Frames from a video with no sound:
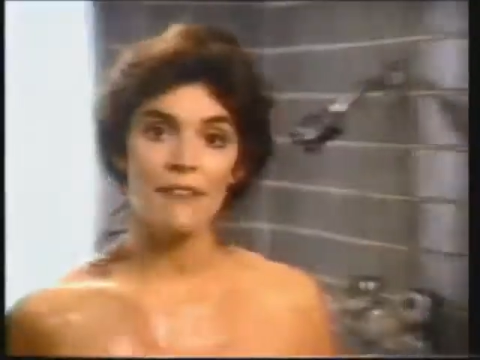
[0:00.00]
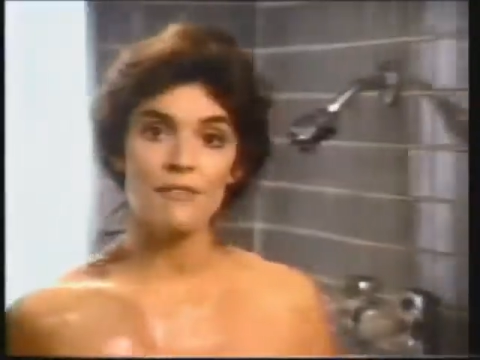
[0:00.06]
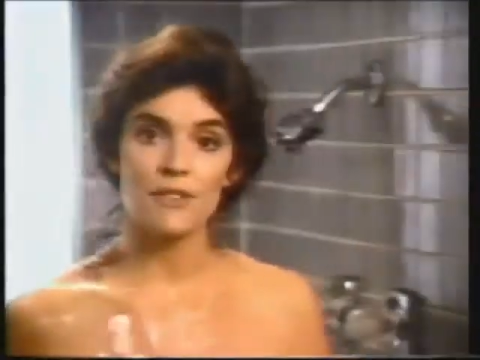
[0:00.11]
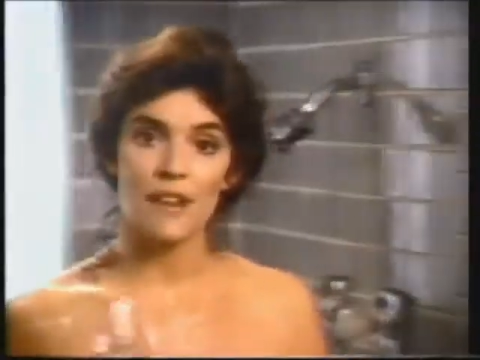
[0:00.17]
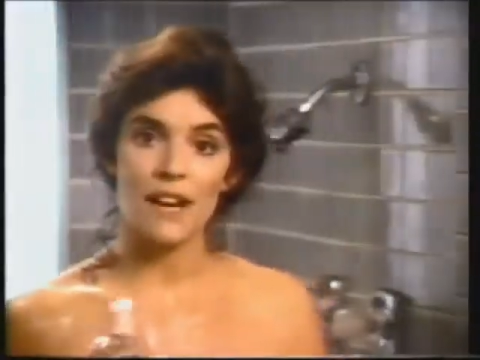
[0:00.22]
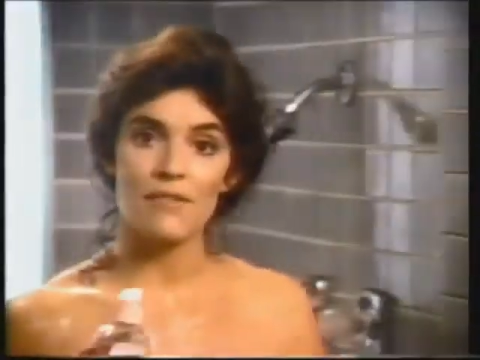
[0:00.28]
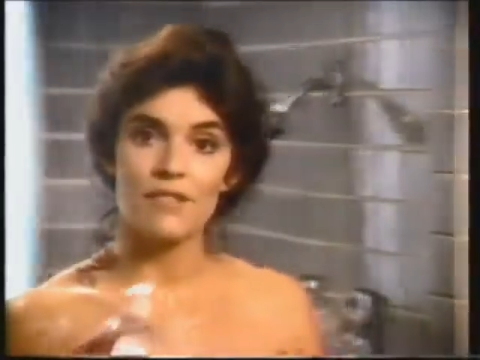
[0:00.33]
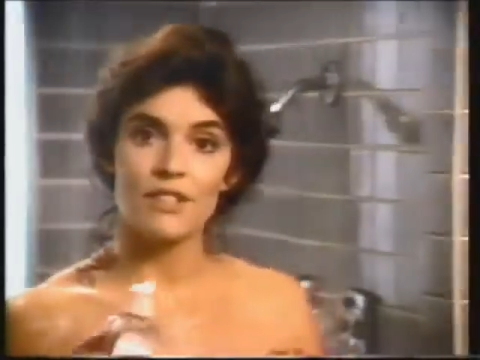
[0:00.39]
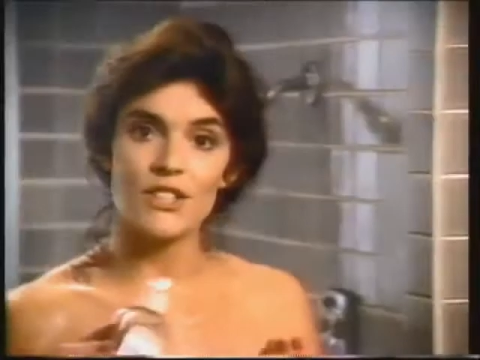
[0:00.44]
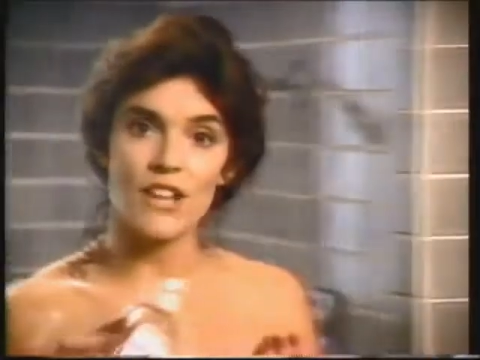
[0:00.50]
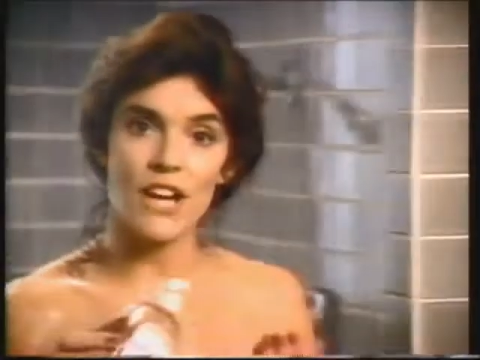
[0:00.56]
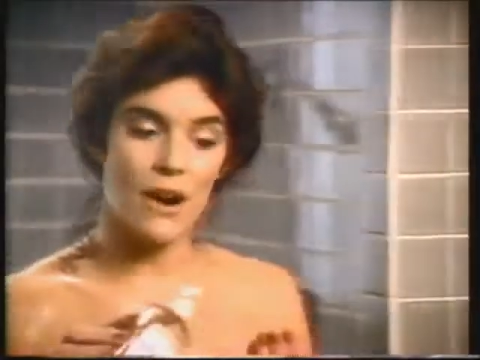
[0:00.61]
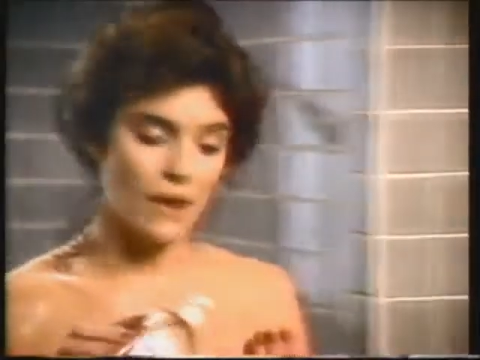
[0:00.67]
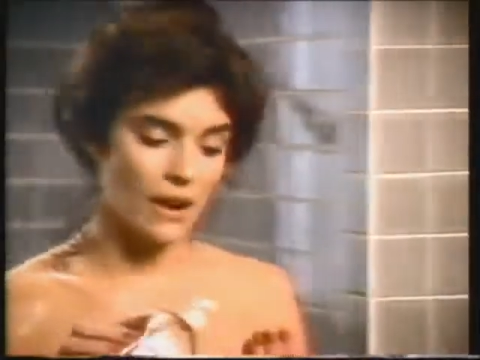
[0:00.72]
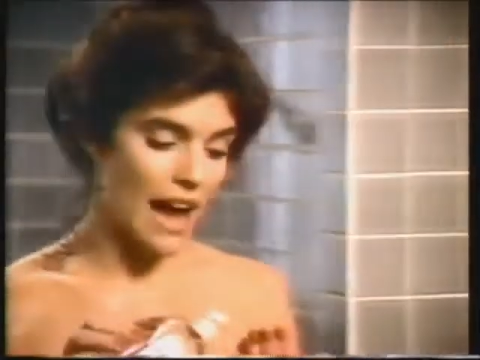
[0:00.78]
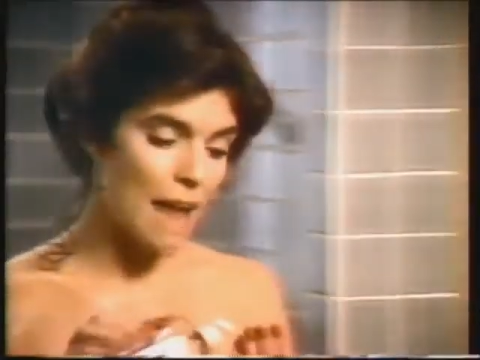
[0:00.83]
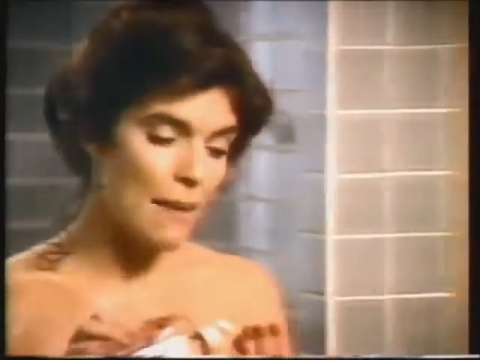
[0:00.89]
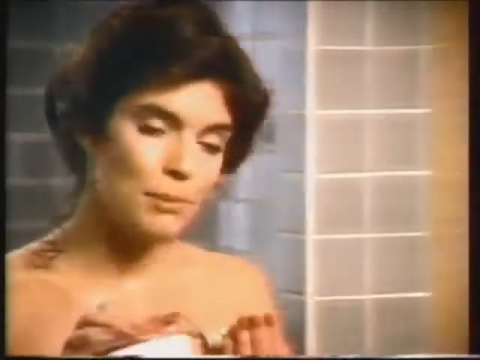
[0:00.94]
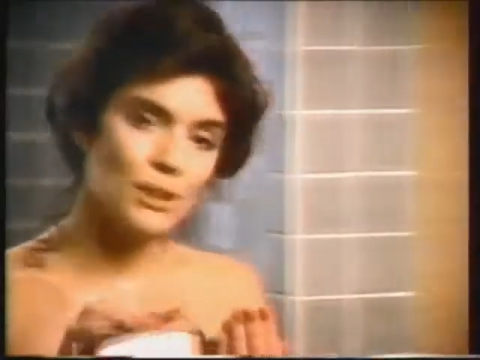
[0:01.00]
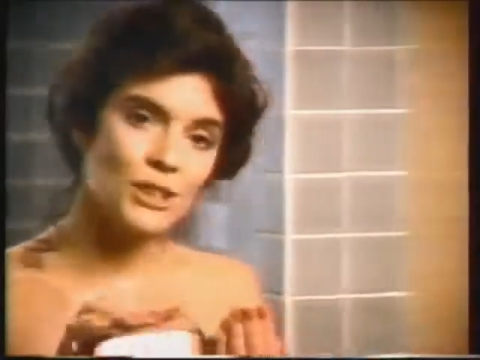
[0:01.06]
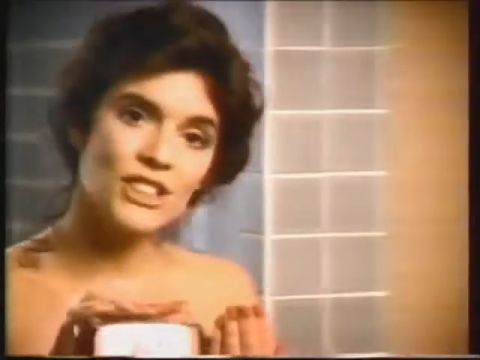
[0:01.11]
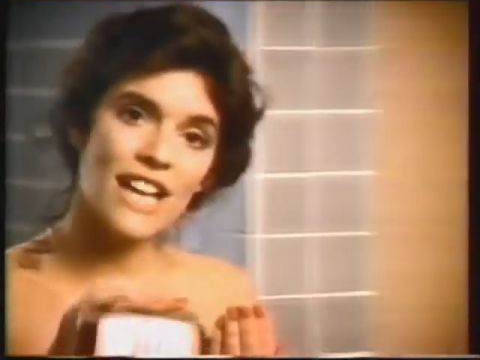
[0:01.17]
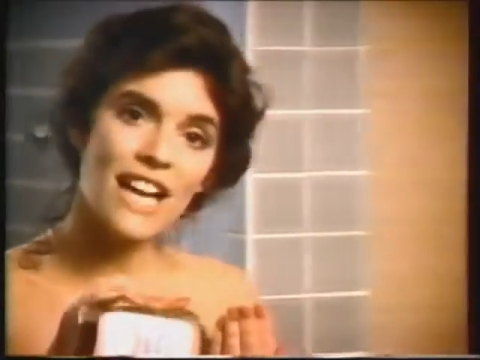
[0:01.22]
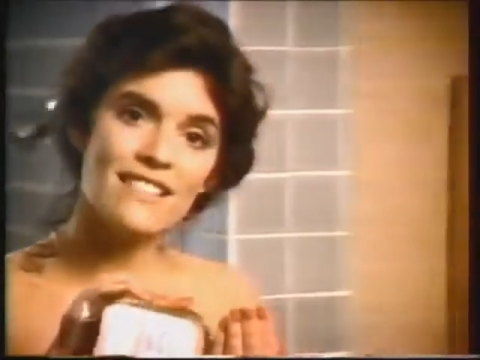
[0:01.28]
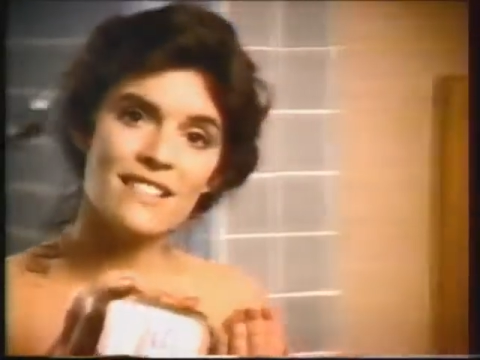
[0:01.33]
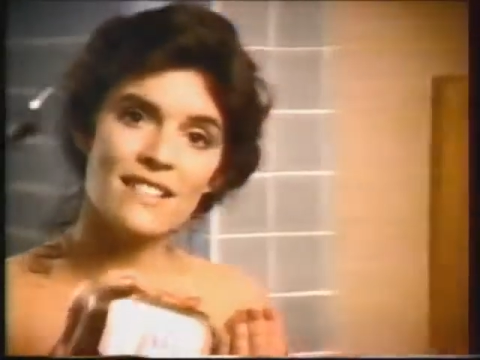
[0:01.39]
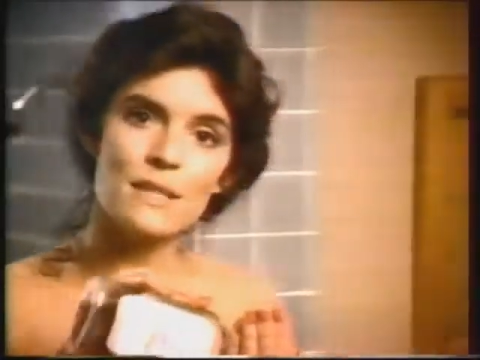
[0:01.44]
After every shower, I put
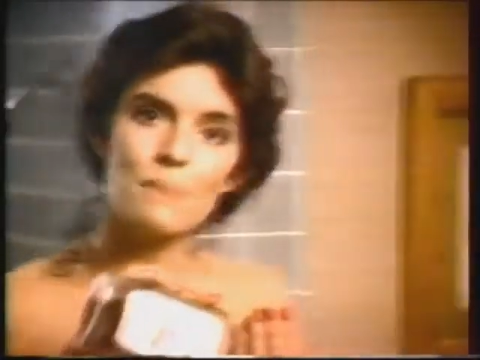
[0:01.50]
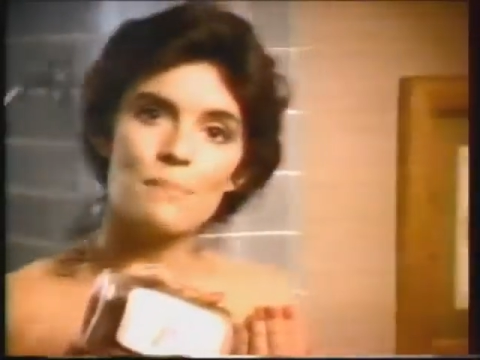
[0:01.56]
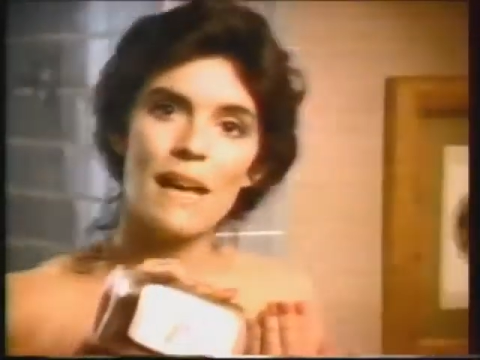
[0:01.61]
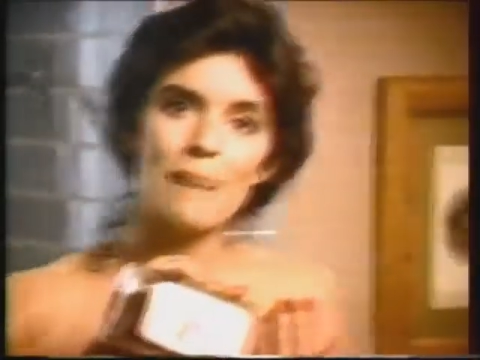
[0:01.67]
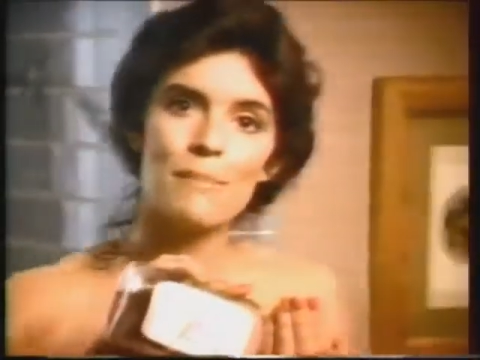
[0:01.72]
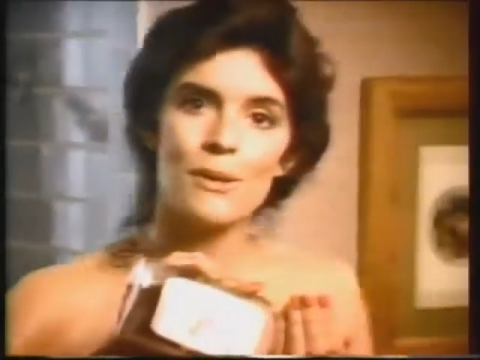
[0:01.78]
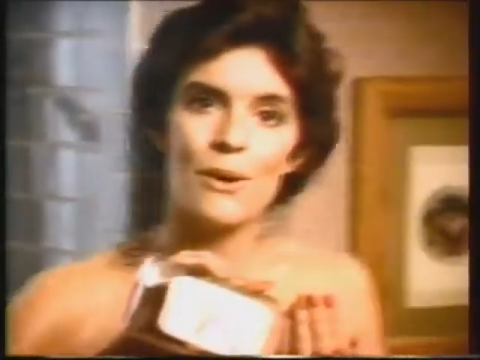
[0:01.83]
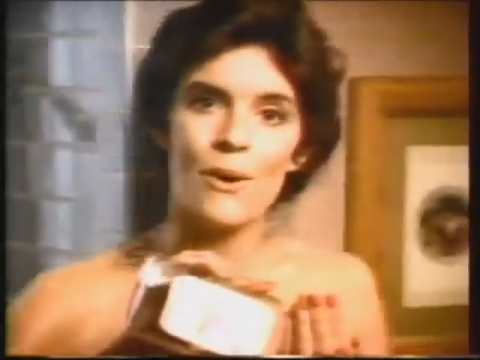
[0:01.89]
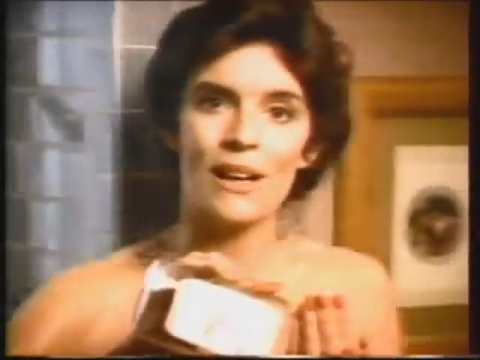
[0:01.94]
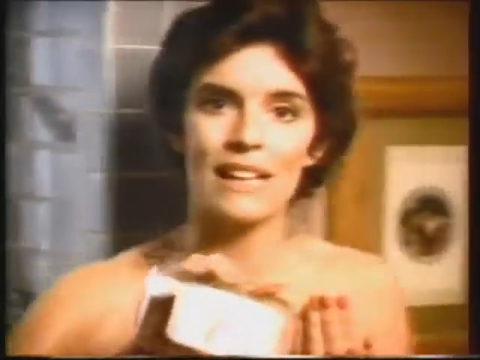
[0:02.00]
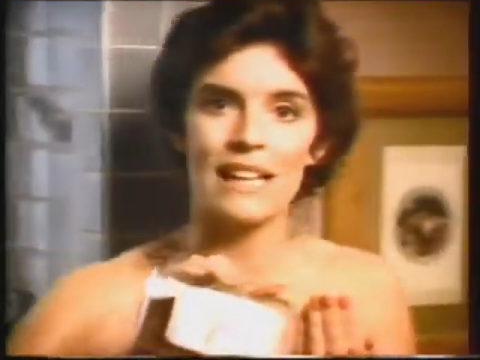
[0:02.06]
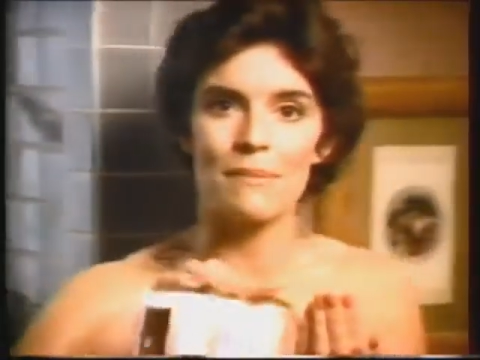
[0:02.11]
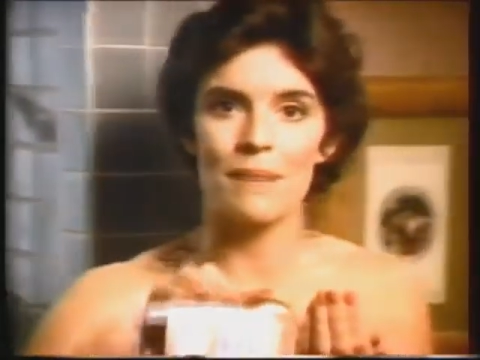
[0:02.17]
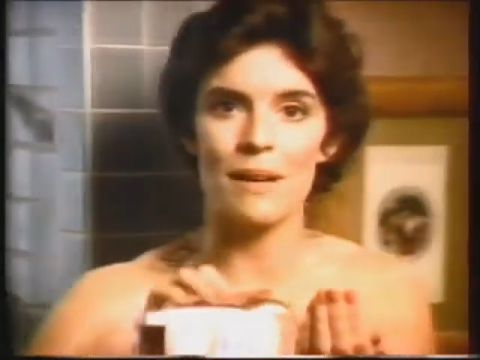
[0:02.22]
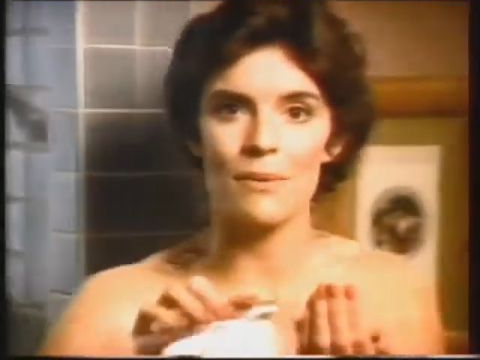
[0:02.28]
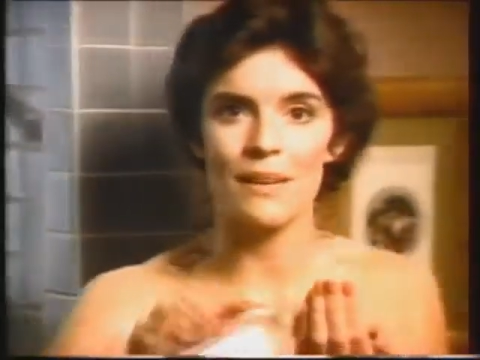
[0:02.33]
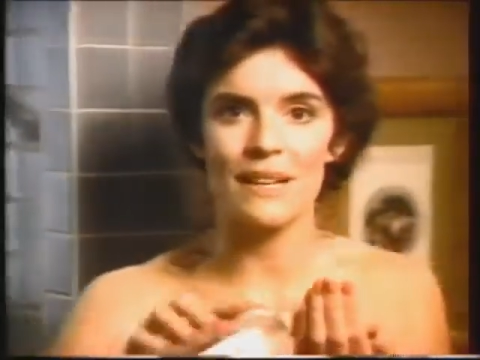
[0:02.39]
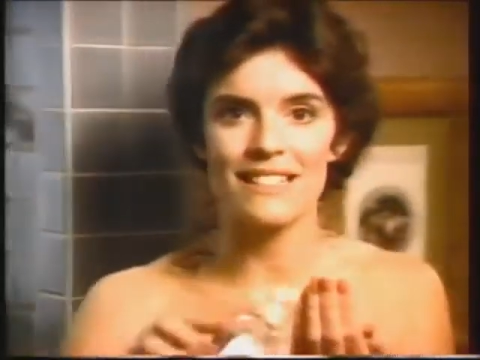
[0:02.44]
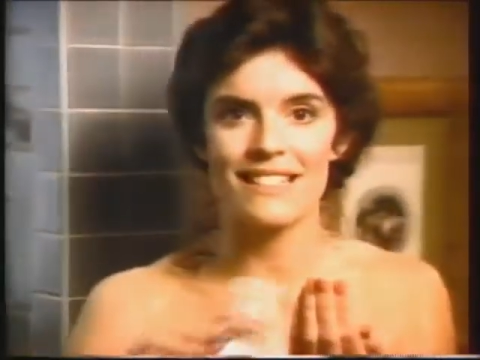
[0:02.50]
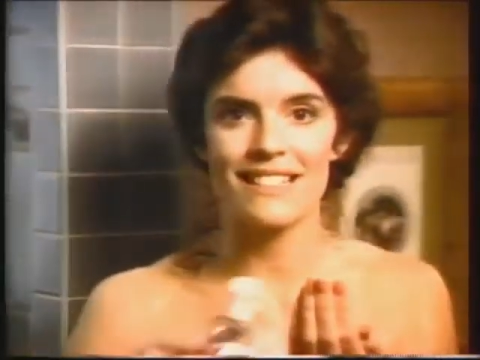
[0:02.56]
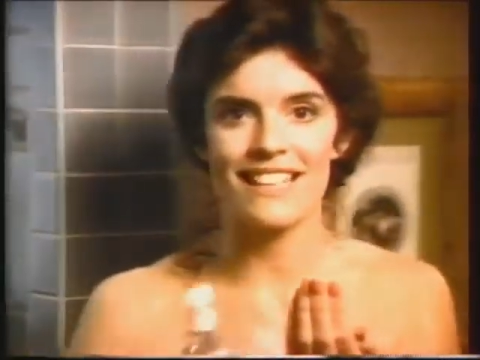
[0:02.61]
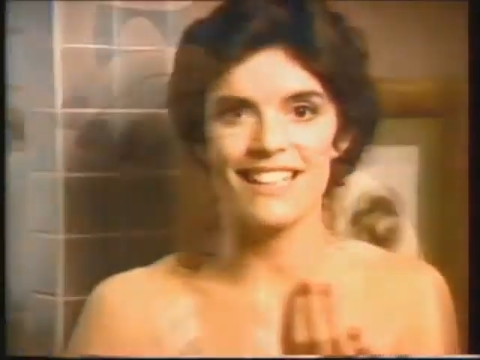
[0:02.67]
Johnson's Baby Oil on my wet